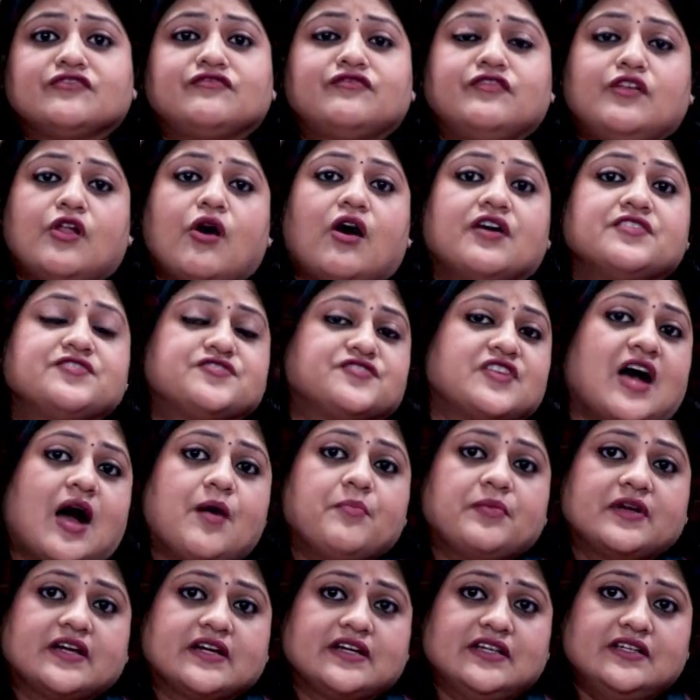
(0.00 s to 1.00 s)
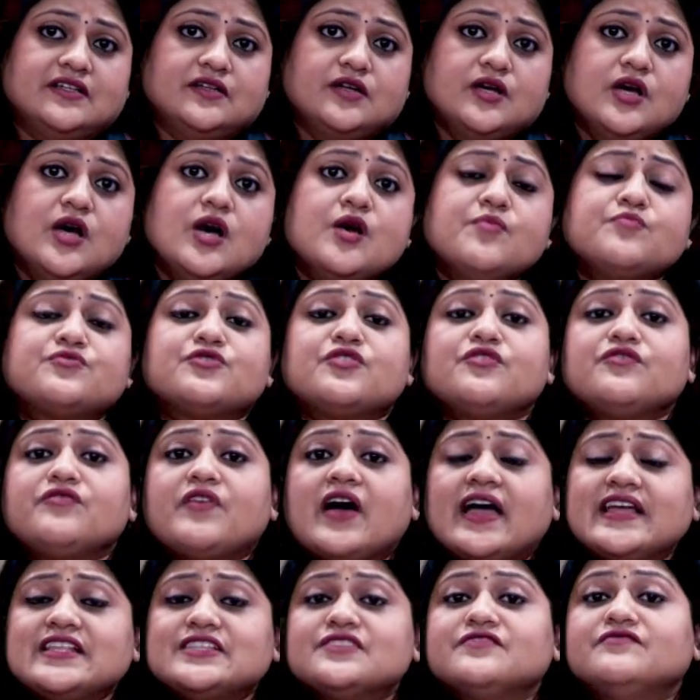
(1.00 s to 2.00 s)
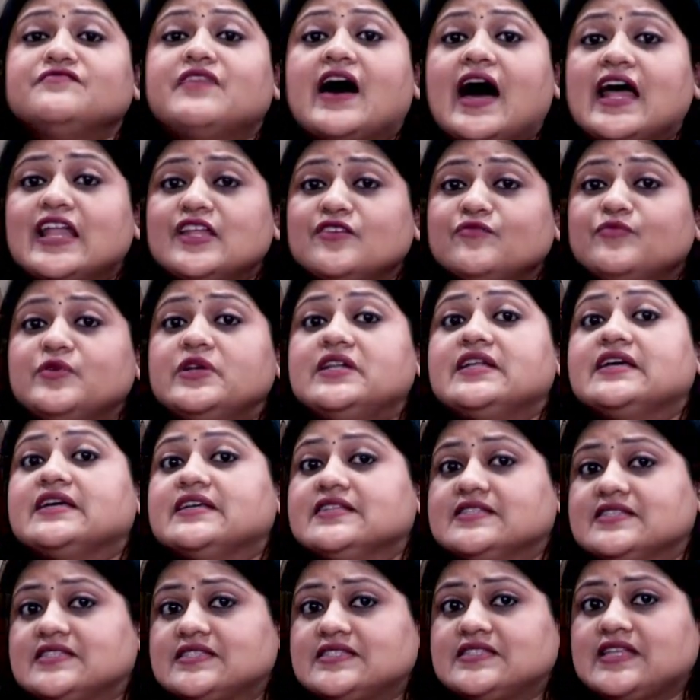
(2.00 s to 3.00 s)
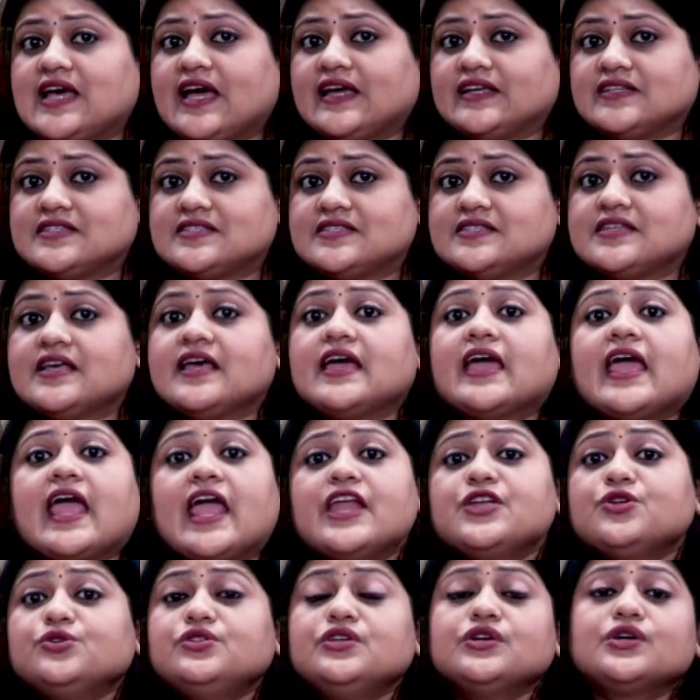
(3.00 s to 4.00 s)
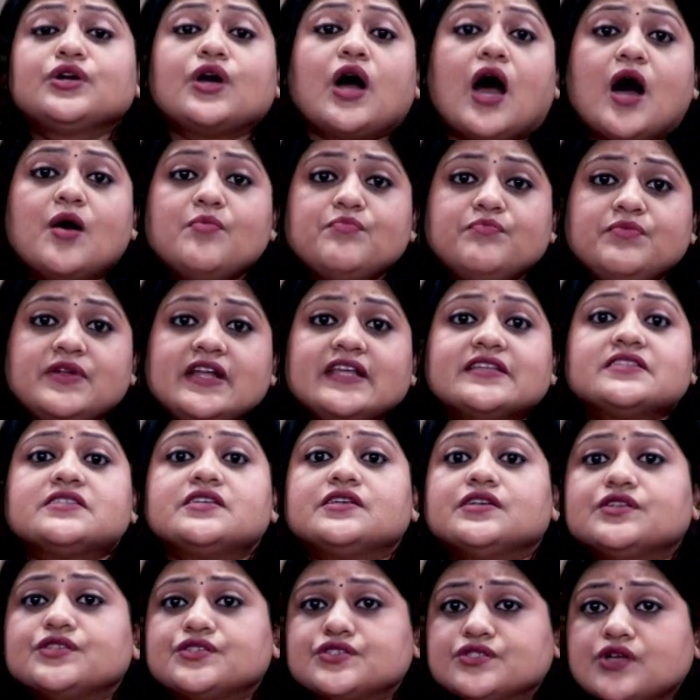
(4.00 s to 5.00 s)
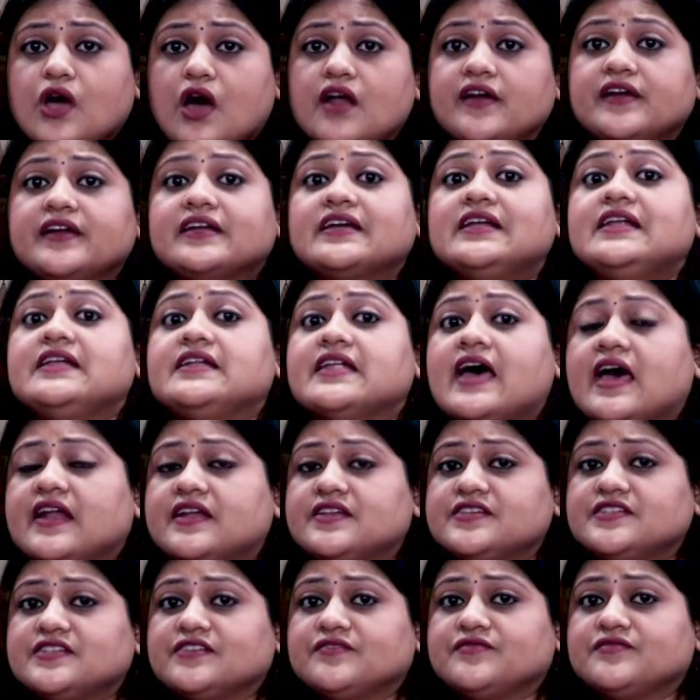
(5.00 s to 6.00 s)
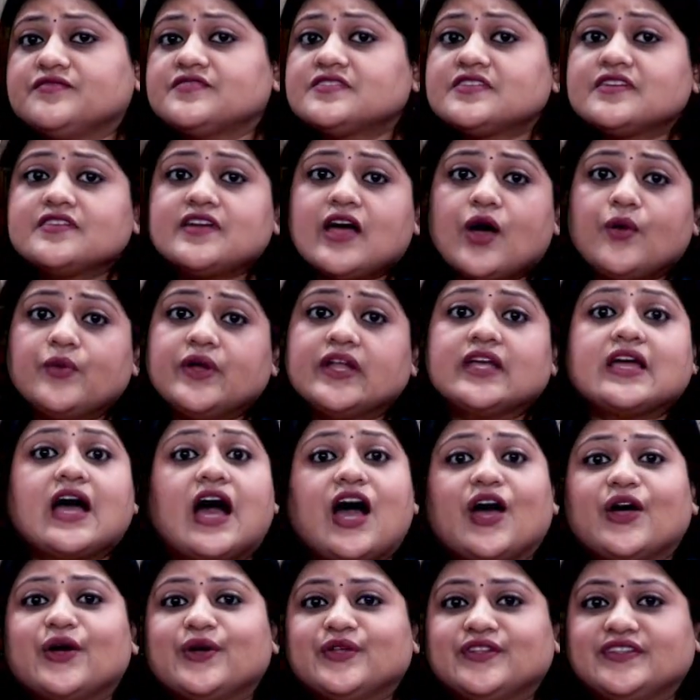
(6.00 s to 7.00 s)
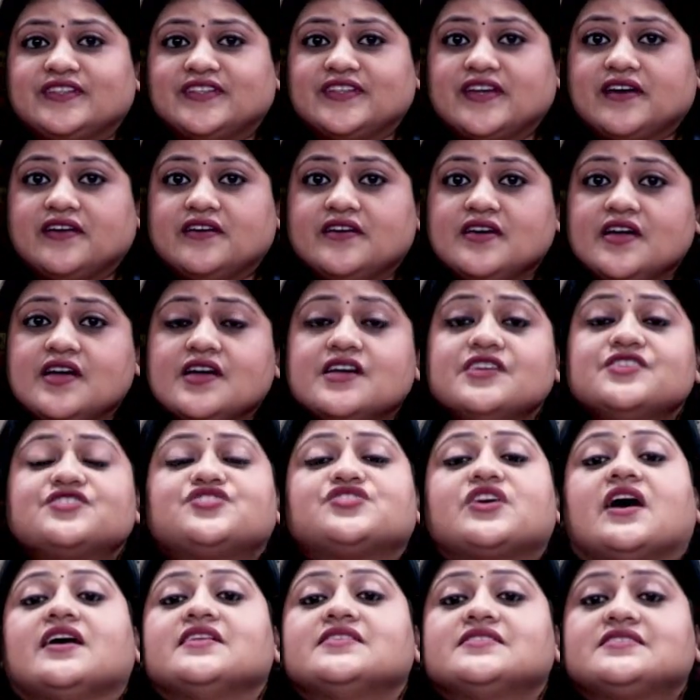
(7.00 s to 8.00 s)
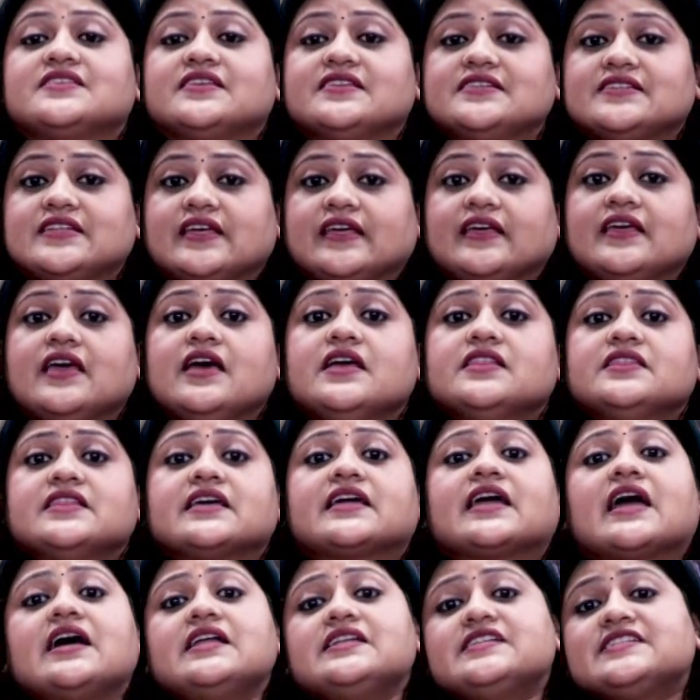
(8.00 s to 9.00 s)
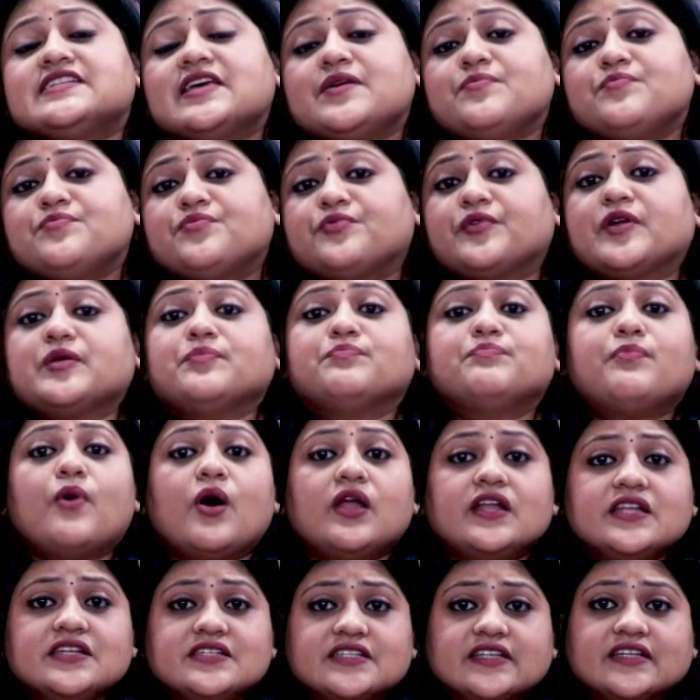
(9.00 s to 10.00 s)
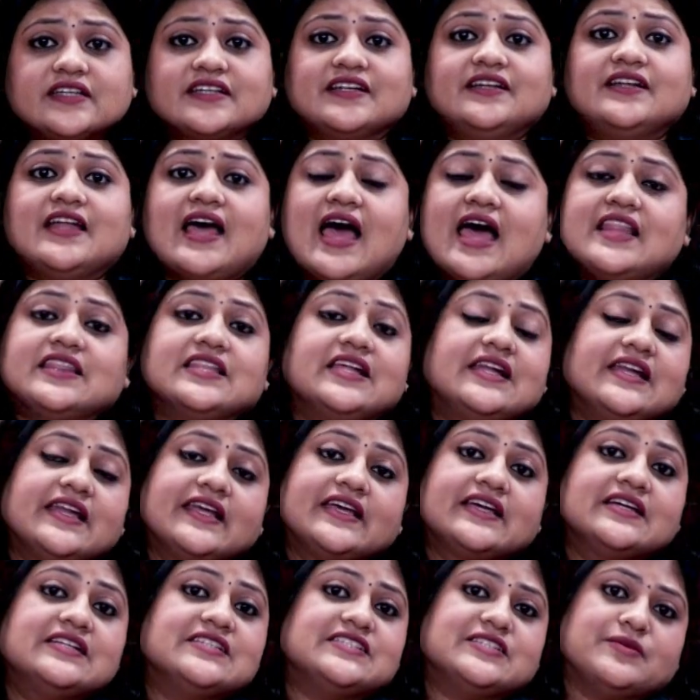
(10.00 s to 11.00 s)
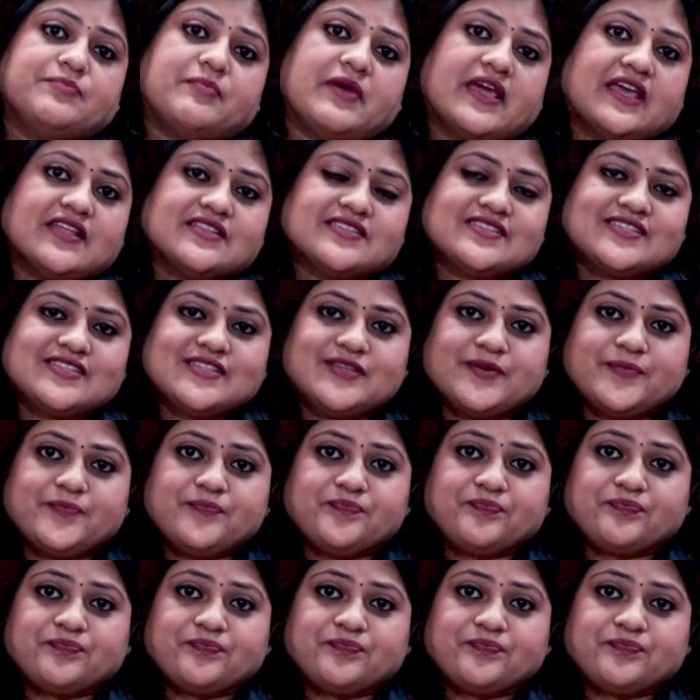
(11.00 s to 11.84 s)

of Lord Ram cult provides valuable insights into the complex historical narrative surrounding Ayodhya, transcending the contemporary political and the legal debates.